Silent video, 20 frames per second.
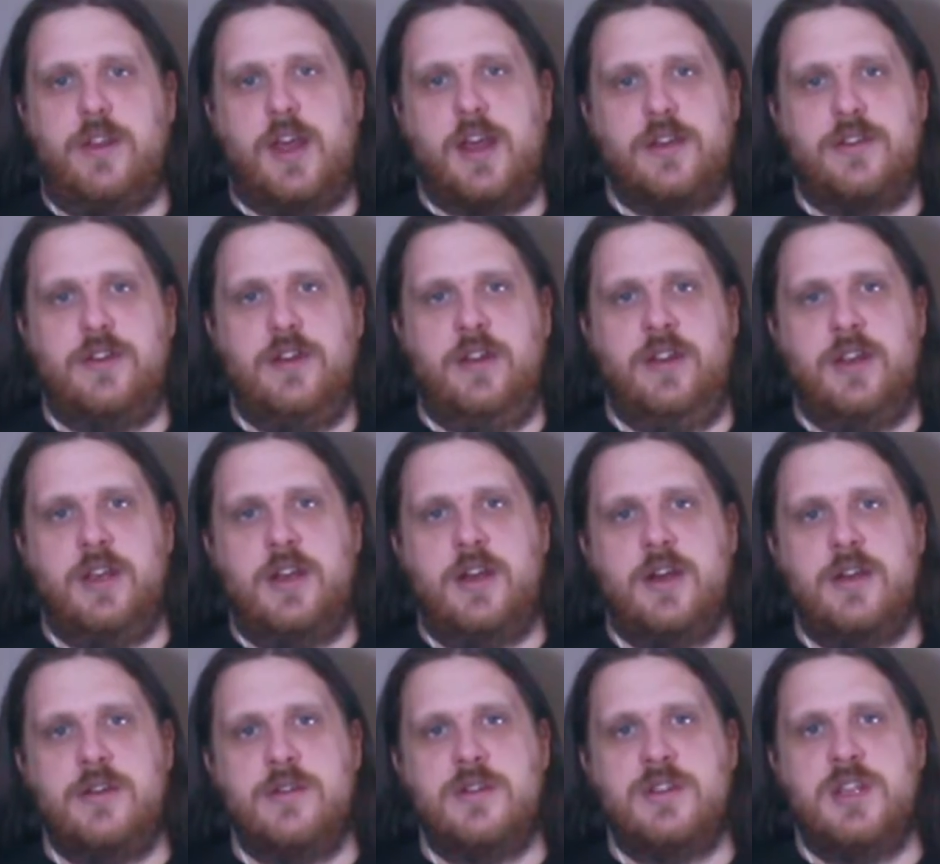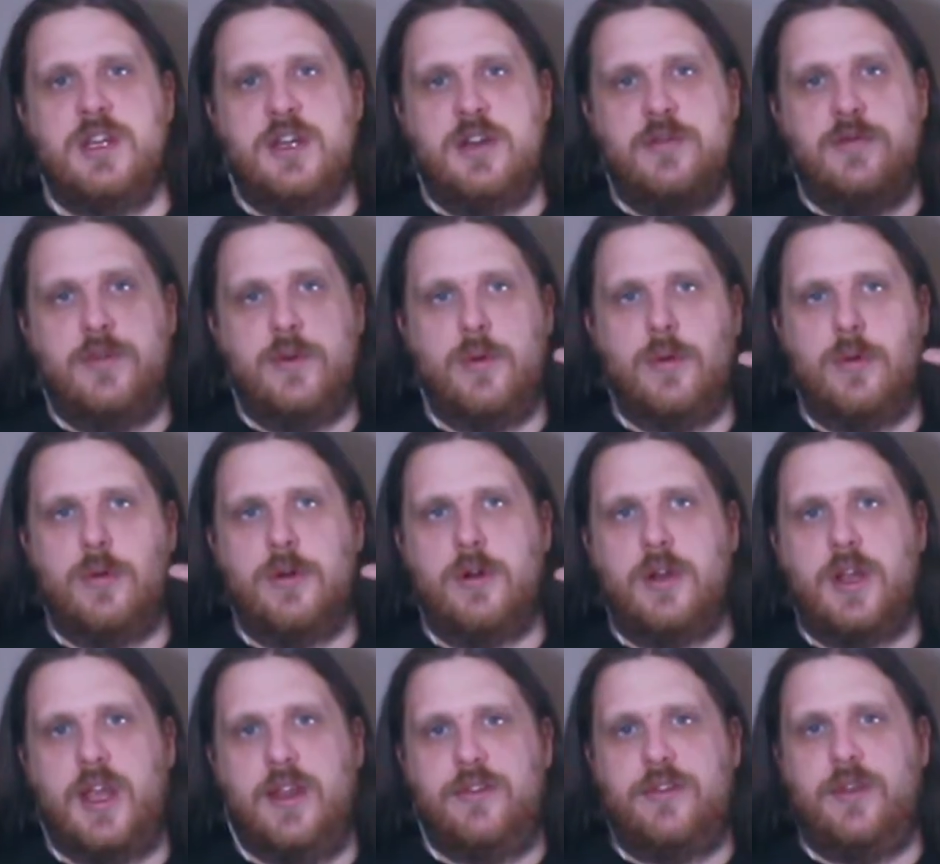accidentally cut yourself
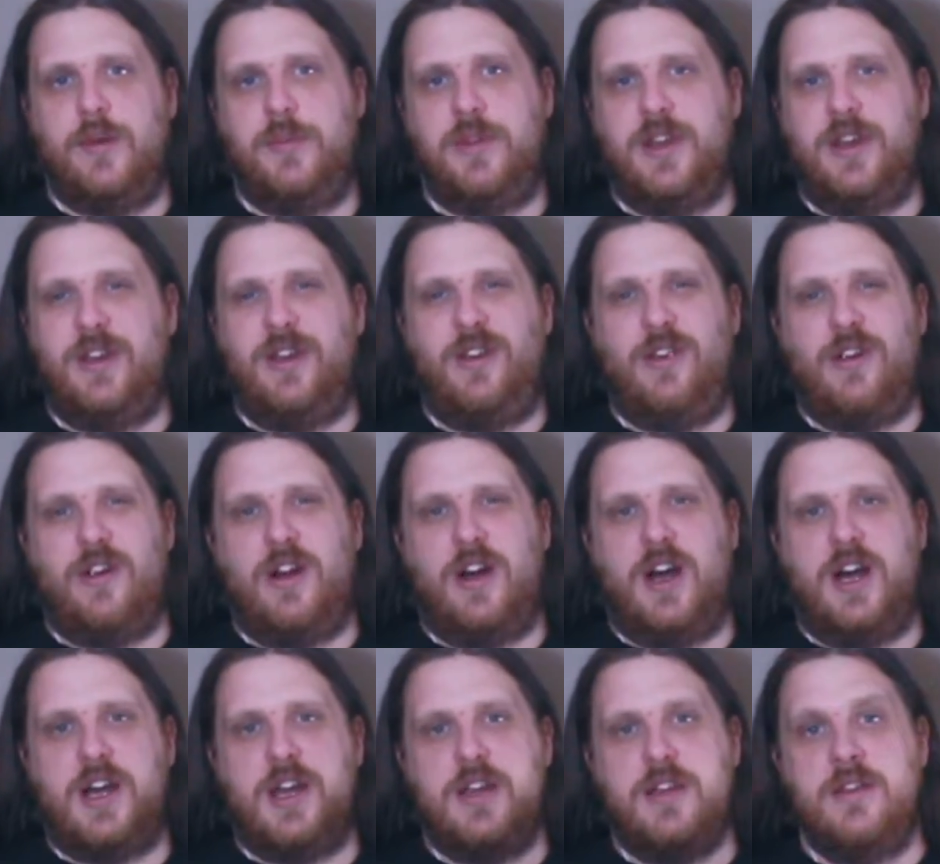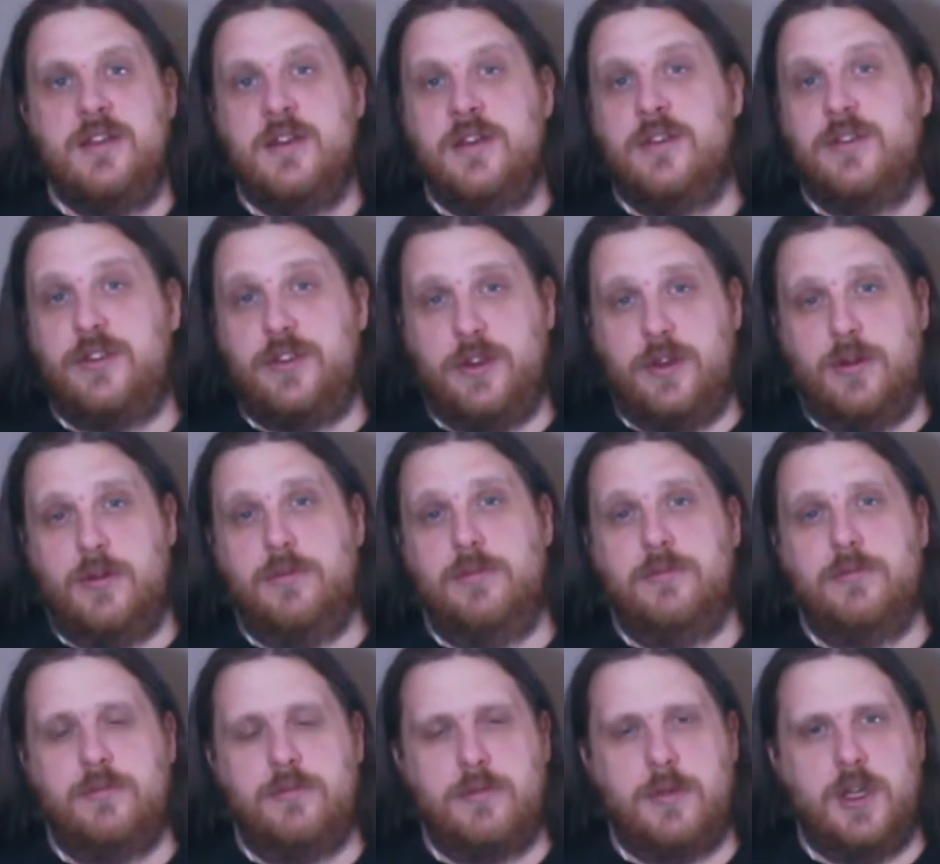or get something in your eye, so
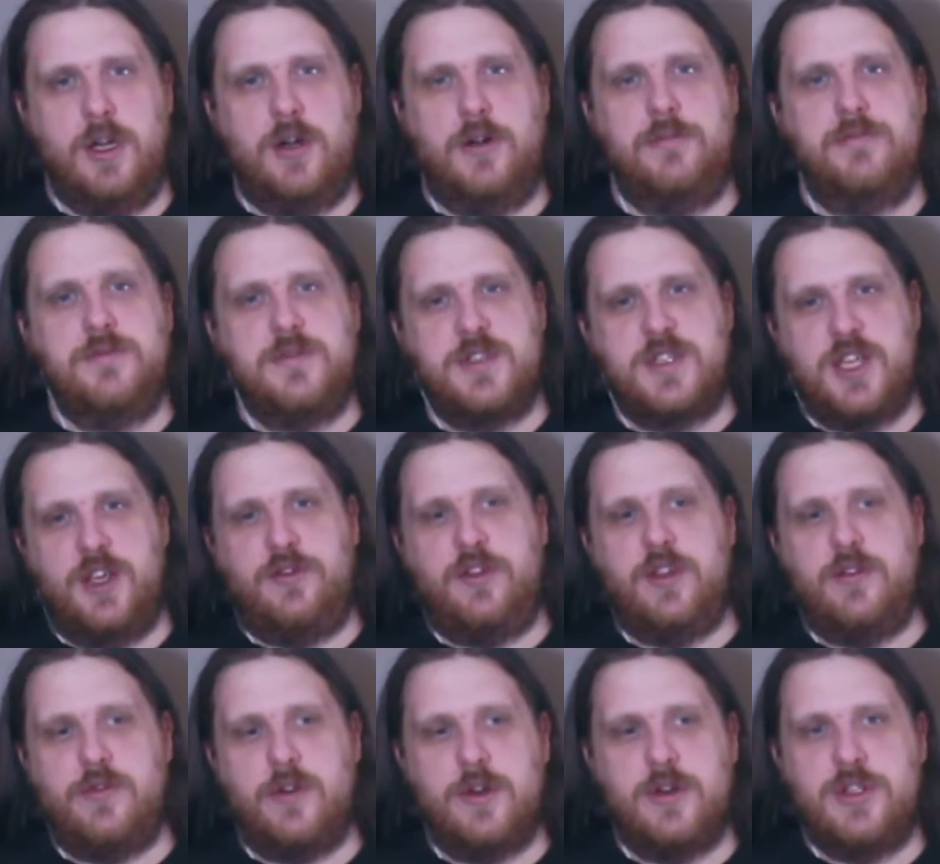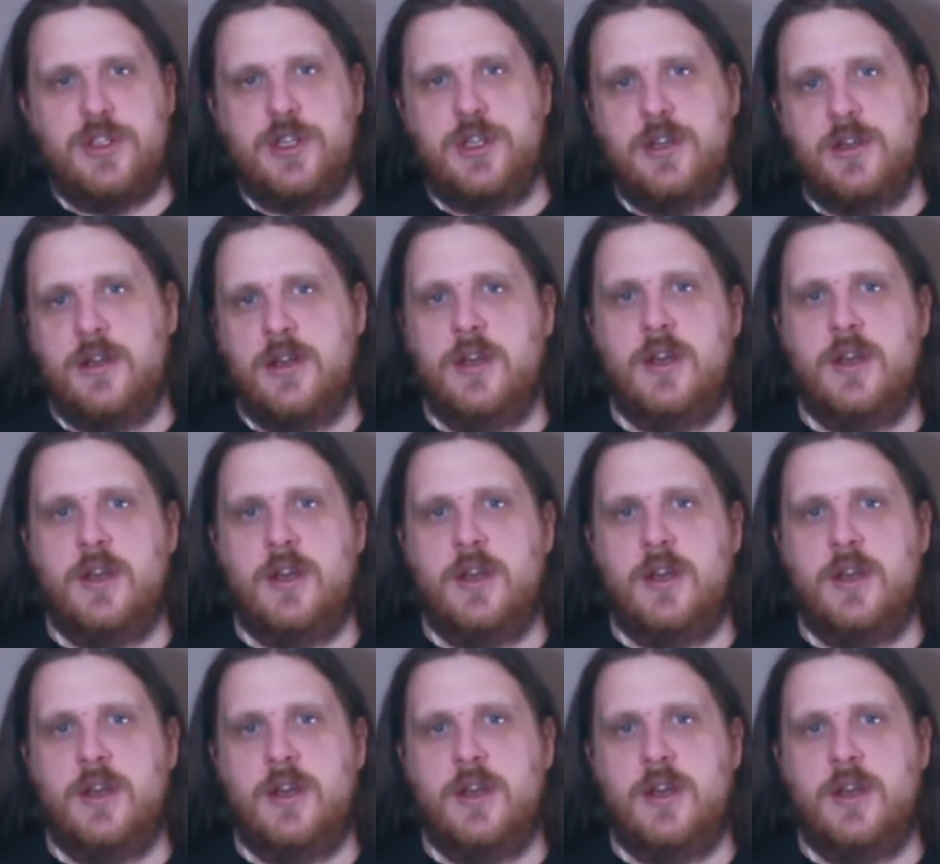you know, safety first.